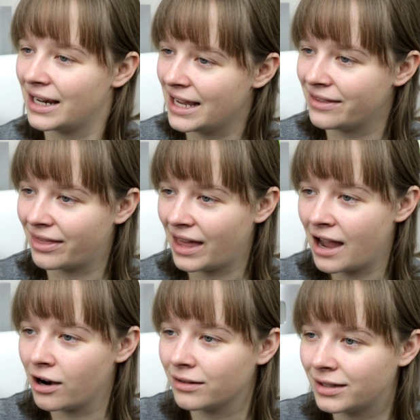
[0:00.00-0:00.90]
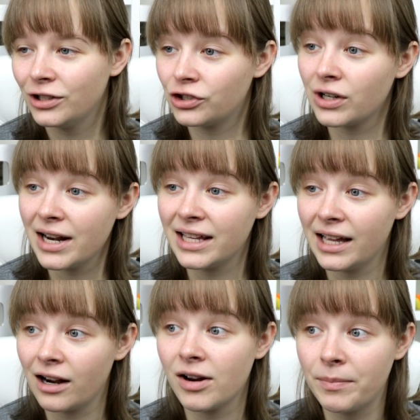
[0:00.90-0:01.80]
that ain't there. You trying to
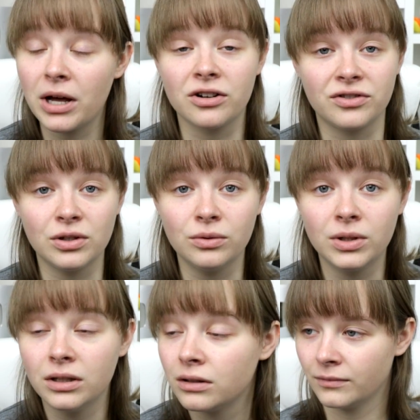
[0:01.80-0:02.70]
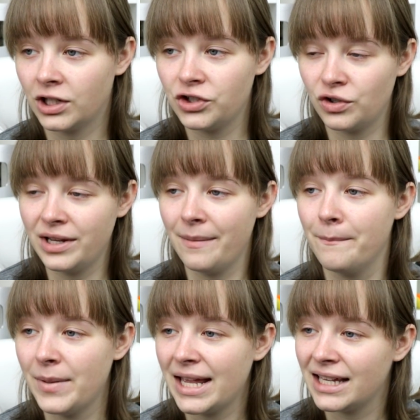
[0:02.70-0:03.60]
get Harry Potter sued? Cause you
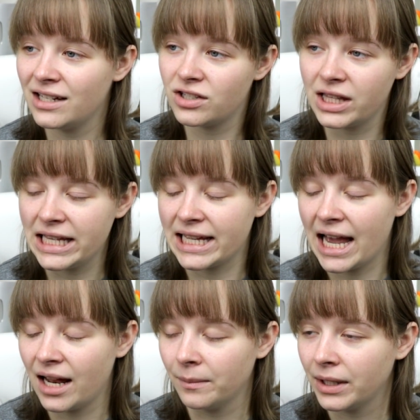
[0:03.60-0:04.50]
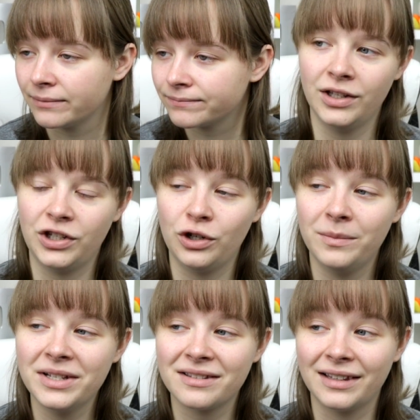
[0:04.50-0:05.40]
didn't make it into the academy?
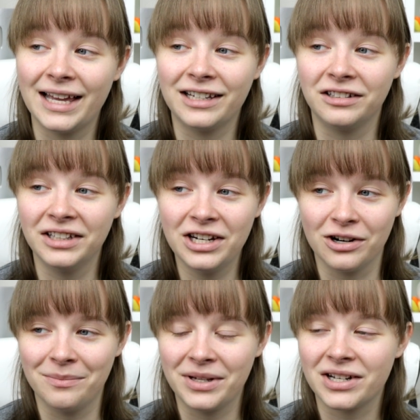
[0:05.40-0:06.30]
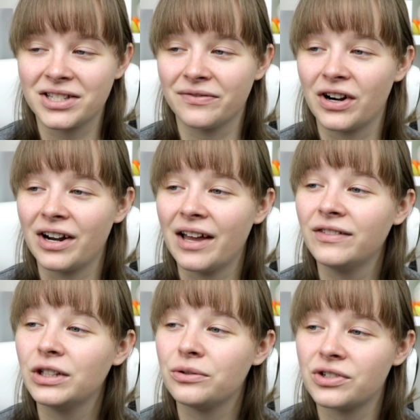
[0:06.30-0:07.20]
Humans like glitter because of our
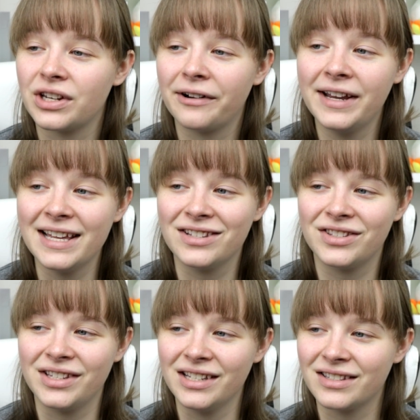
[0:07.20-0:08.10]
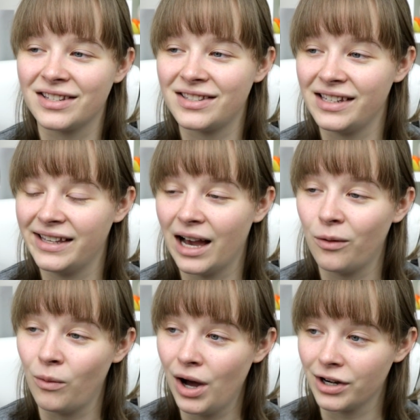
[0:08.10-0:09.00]
evolutionary instinct to seek
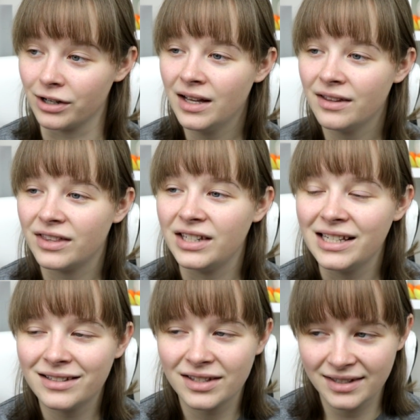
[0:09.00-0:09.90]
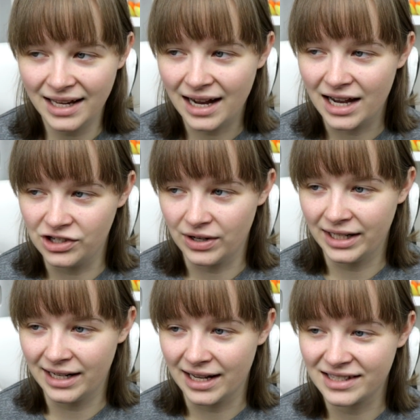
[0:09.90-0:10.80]
out water. The need to stay
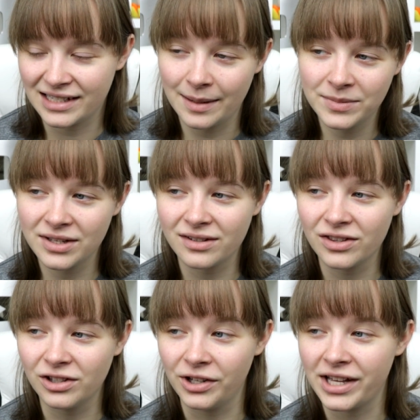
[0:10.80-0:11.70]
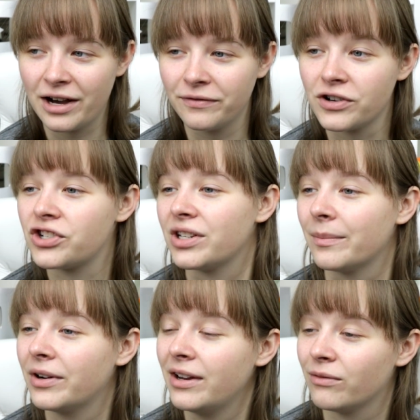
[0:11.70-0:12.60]
hydrated has kept us on the lookout for
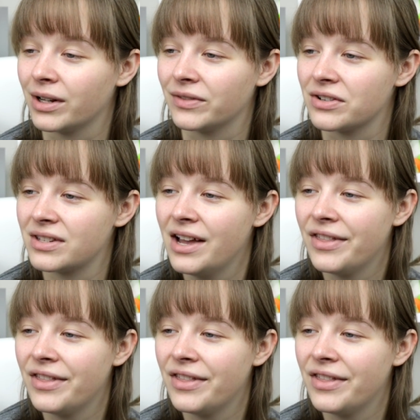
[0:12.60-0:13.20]
shimmering rivers,